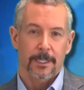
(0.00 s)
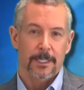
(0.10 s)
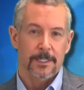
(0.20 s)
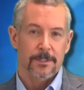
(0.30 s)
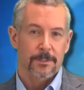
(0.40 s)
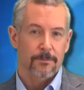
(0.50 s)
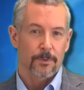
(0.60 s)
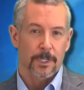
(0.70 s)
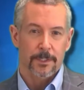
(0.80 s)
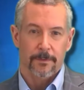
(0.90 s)
it's
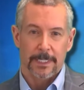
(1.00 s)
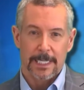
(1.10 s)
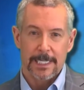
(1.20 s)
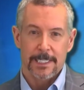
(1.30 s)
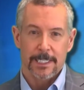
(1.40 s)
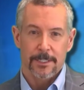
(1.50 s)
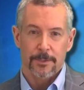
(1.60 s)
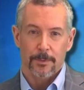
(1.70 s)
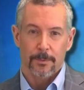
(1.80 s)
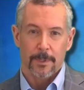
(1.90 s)
relatively easy
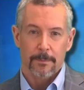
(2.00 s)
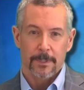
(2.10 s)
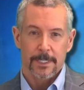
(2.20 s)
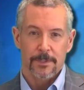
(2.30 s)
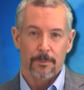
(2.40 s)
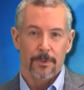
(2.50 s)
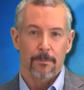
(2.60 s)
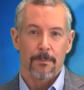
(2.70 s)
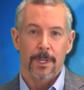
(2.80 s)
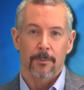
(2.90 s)
to place with
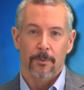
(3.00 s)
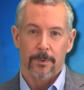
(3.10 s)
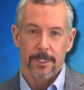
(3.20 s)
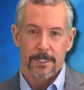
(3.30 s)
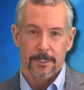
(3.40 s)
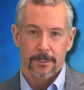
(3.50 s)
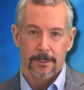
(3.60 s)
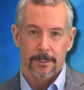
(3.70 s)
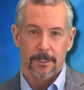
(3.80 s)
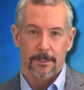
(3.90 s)
minimal risk.
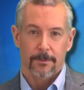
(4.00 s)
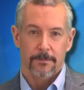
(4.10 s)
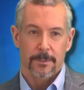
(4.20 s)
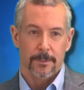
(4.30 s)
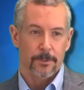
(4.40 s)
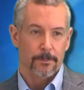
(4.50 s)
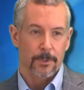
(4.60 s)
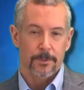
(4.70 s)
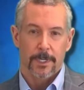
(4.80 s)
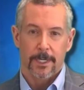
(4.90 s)
we've been doing
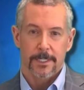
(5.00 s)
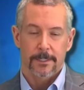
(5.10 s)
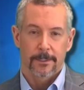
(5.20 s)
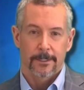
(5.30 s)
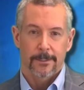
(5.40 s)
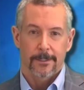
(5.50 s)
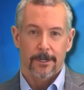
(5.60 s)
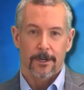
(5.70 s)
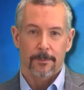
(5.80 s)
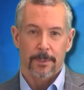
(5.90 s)
Botox
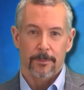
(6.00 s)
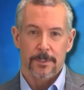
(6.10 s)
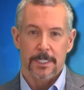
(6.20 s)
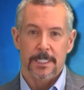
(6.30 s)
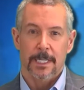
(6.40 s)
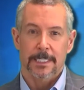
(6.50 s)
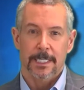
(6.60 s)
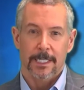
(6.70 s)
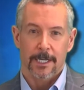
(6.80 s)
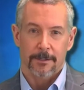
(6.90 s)
on people since
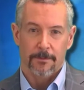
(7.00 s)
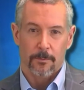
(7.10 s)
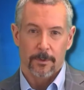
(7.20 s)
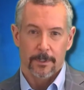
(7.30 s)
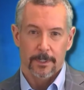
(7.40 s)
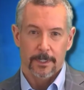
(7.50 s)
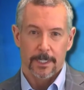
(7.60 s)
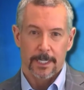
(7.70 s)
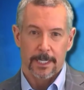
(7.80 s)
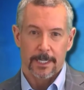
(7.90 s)
1994
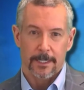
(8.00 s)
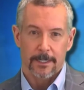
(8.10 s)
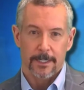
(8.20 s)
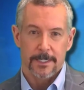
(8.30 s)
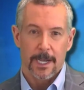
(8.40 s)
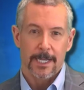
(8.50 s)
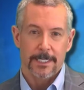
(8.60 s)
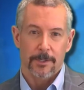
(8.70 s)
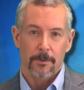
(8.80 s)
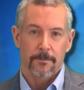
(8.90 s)
and it's
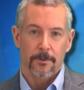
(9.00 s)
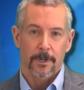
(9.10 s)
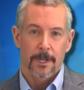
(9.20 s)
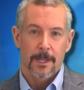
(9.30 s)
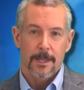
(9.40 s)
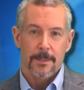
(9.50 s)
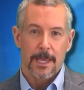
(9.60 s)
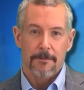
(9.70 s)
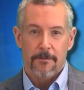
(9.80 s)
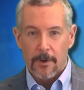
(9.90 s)
ideal for
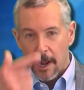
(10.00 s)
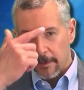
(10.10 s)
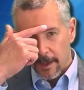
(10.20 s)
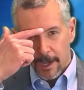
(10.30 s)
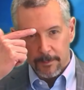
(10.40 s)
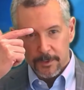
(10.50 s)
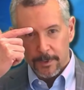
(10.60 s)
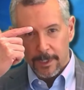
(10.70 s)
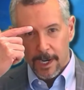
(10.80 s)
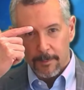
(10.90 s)
that frown line
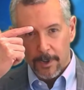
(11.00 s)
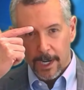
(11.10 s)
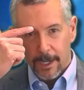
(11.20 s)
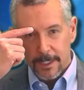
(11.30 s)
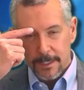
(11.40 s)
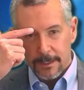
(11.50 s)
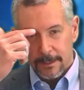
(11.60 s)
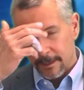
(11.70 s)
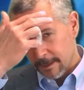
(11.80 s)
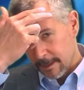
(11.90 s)
between the eyebrows,
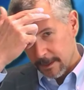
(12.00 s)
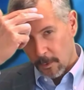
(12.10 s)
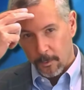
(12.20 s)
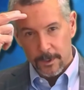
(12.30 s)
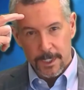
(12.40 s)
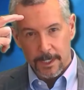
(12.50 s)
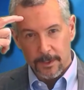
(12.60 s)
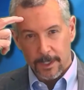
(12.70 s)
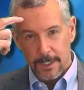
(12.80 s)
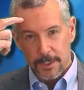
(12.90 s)
the
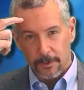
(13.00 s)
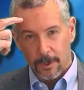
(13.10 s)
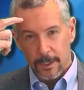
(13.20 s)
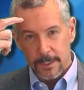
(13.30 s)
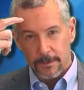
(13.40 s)
horizontal lines across the